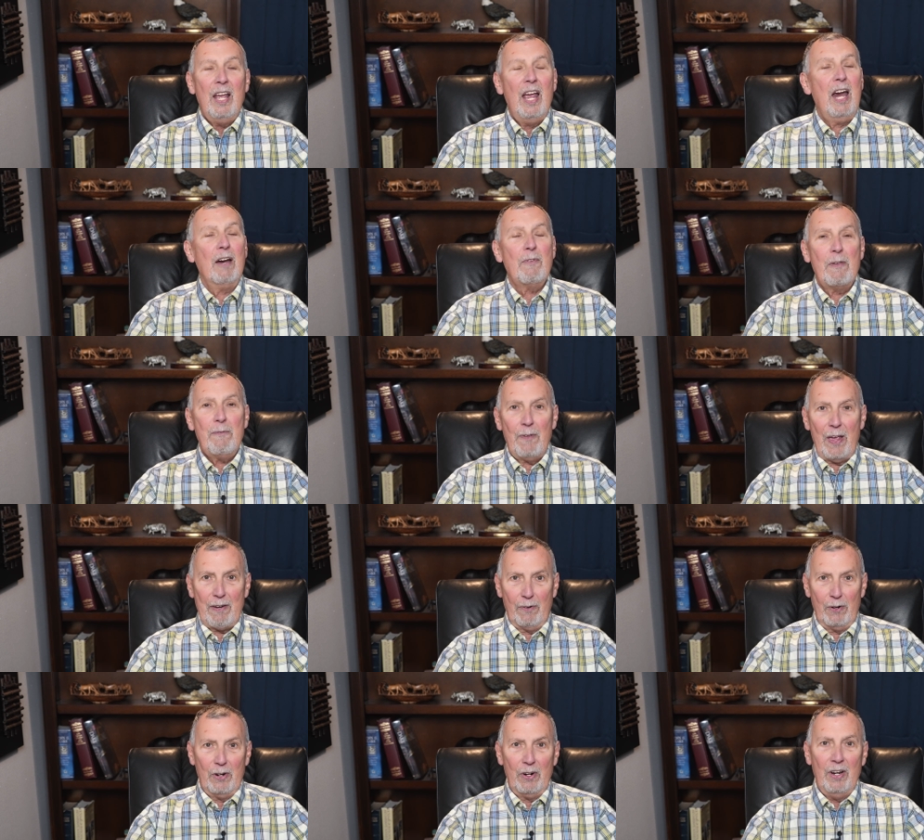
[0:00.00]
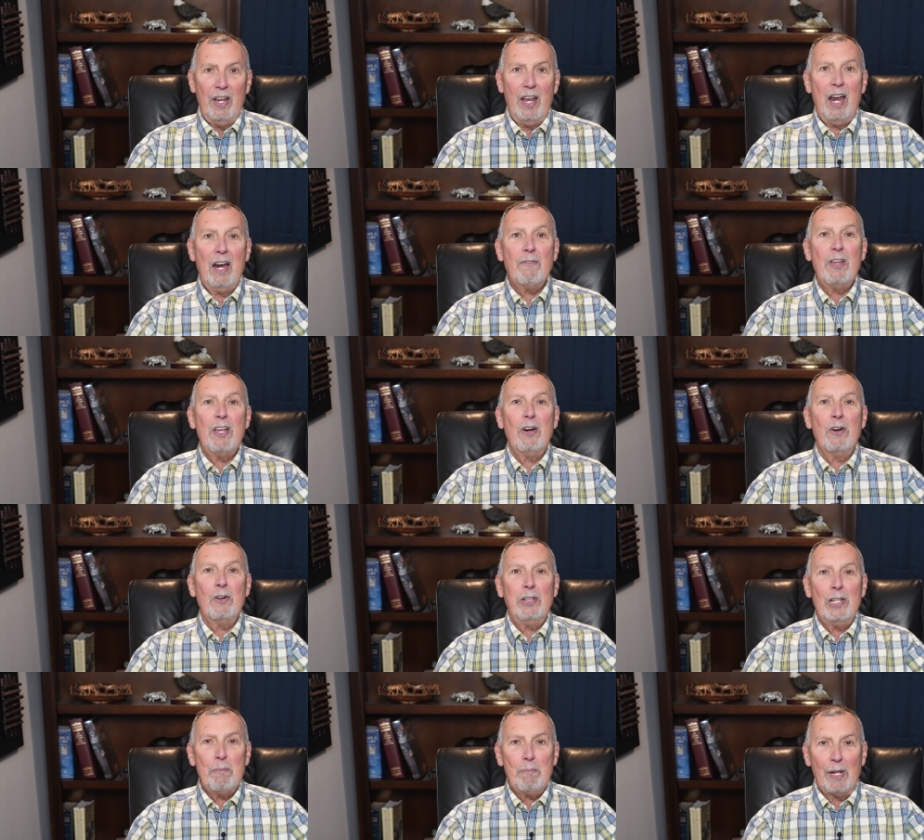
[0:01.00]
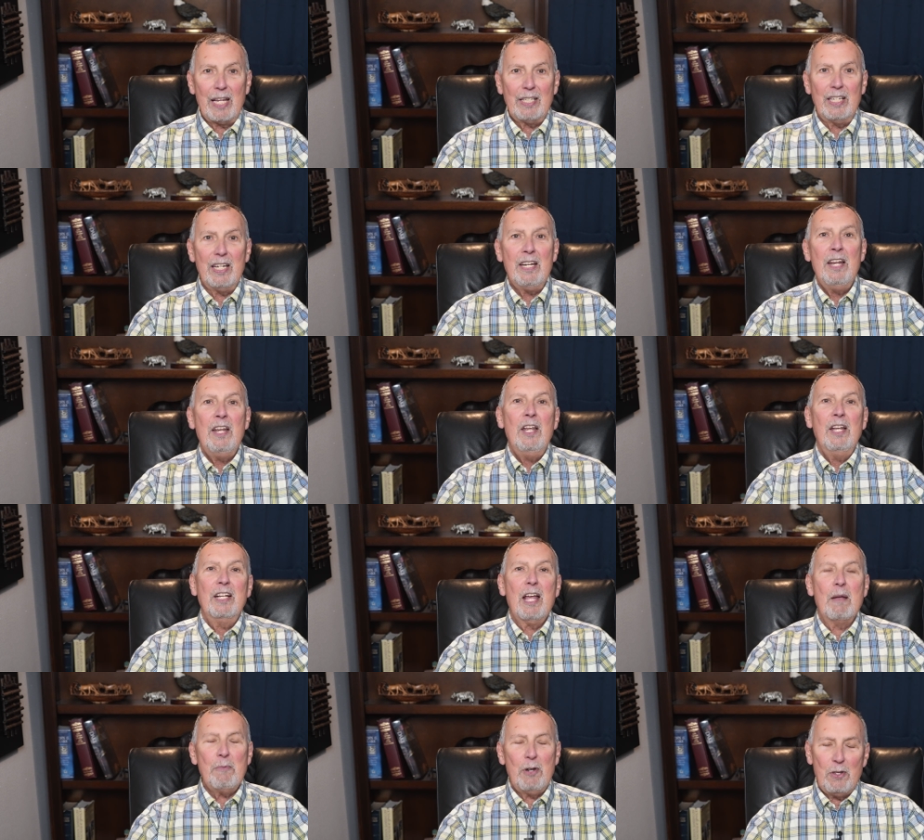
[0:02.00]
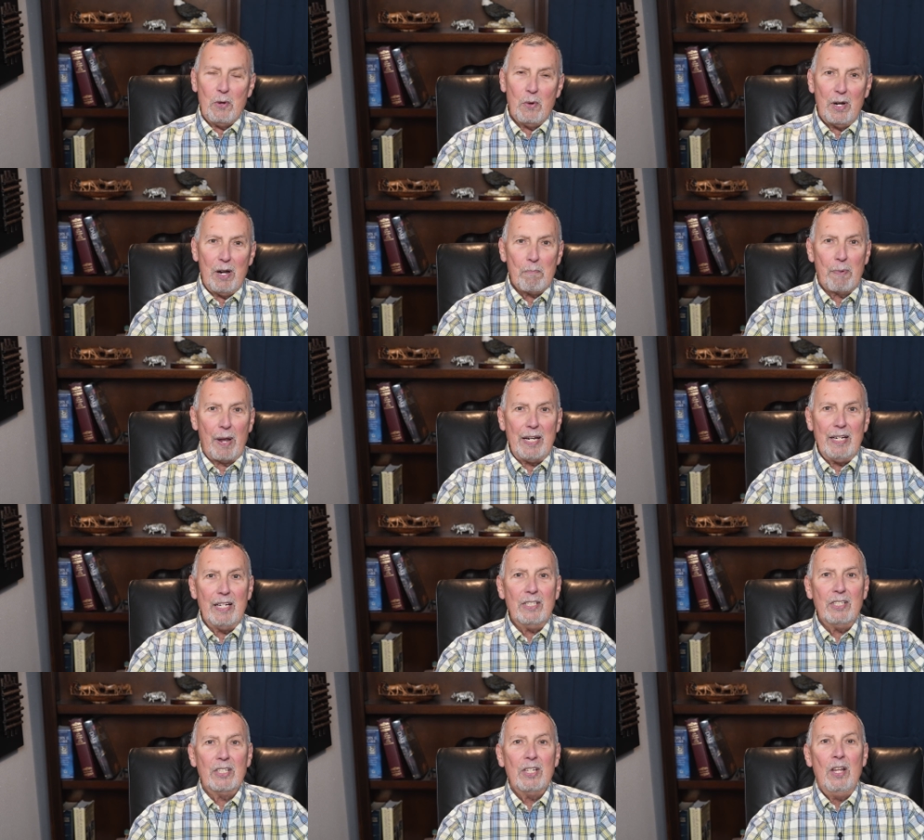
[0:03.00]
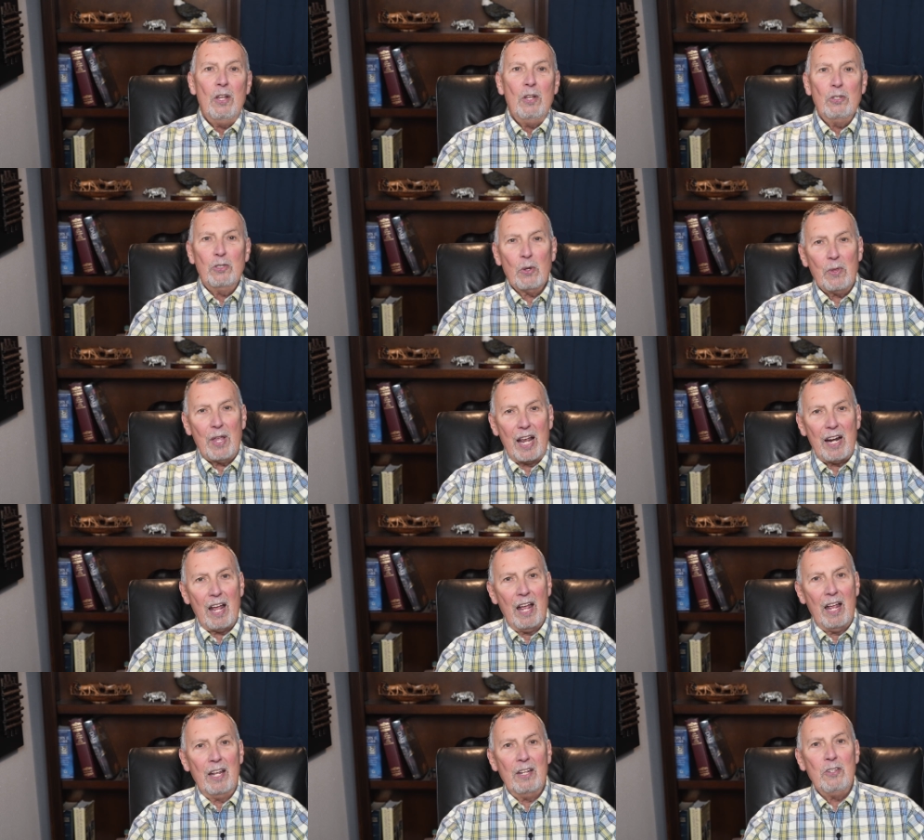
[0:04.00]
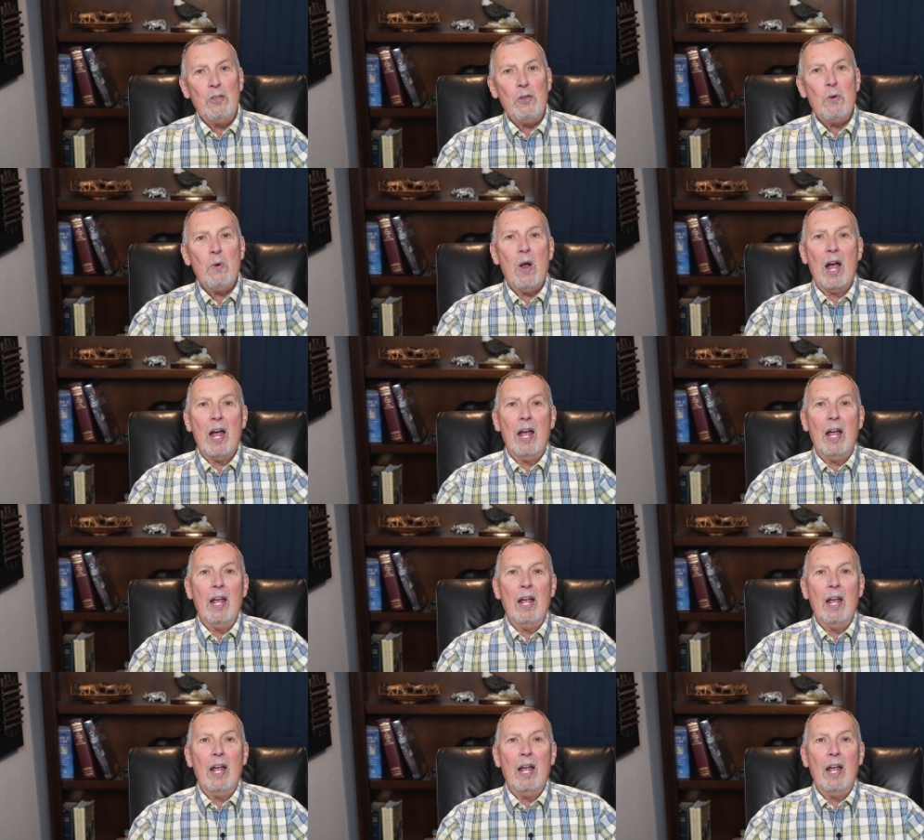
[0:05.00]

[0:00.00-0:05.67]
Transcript: every favor, every earthly blessing come to you in abundance so that you